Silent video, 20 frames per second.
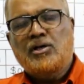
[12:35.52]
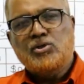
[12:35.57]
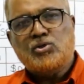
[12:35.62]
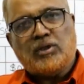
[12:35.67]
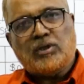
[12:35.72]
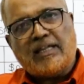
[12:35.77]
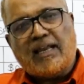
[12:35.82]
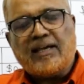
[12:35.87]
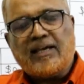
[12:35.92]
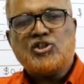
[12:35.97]

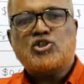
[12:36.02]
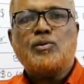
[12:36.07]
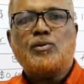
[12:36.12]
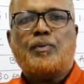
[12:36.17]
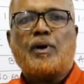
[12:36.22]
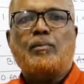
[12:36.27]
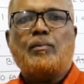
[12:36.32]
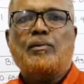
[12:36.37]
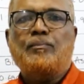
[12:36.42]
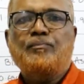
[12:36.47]
So the next
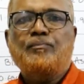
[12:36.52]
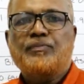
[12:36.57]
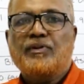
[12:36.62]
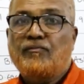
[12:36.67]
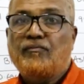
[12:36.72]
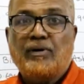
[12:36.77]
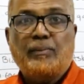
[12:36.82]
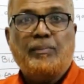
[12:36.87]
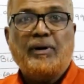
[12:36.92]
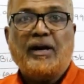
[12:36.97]

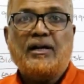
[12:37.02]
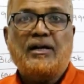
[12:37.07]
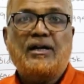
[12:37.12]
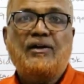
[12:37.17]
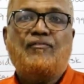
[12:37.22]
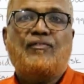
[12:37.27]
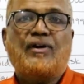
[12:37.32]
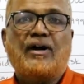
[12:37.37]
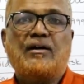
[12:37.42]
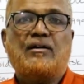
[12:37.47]
problem will be a
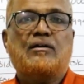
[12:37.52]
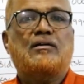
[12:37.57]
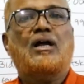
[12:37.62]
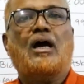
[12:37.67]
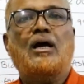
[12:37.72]
different